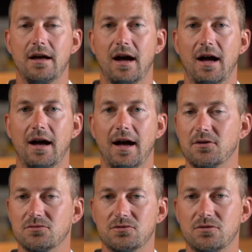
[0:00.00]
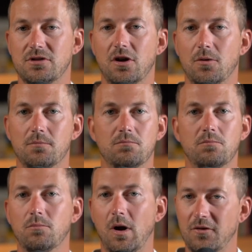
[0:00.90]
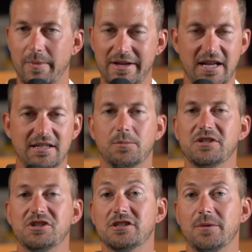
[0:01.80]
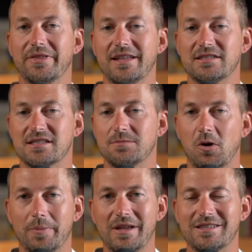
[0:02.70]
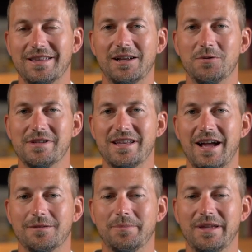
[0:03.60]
Marvin may take depreciation, but that's a small piece of the equity stack.